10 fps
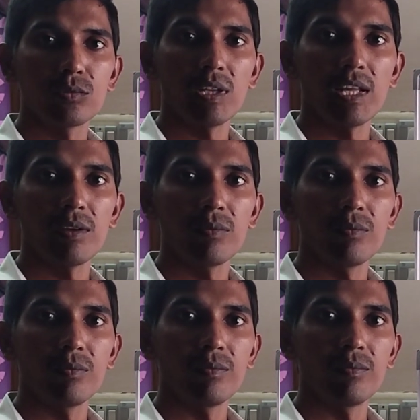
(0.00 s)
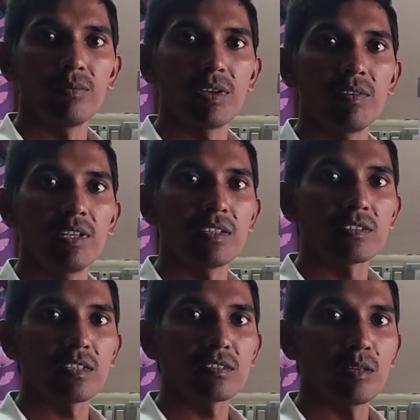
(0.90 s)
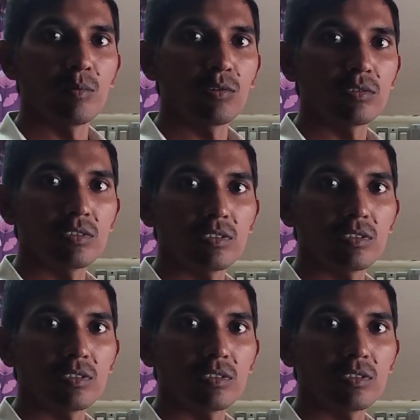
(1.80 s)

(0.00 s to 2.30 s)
Today we will discuss about,